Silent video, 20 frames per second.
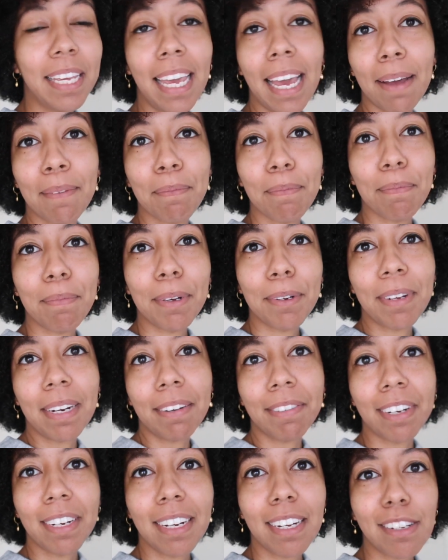yeah, but
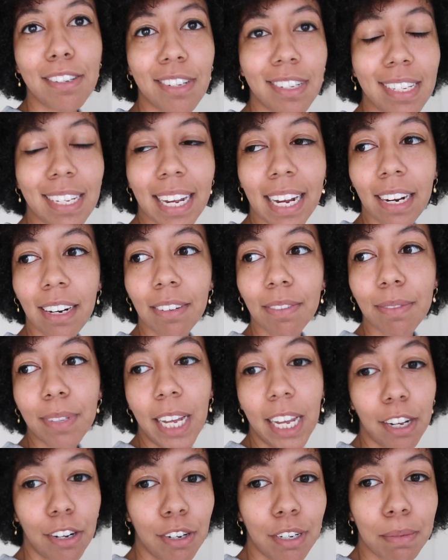whatever, it's just hair,
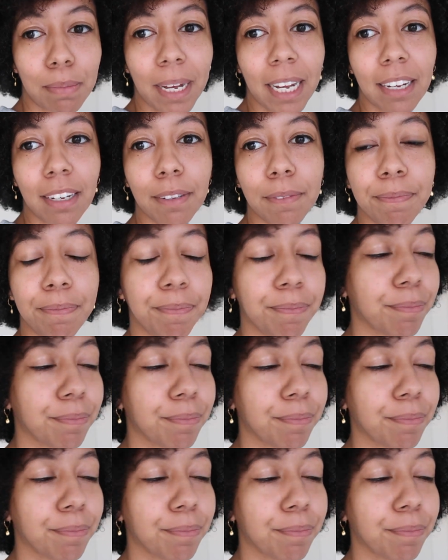it grows back,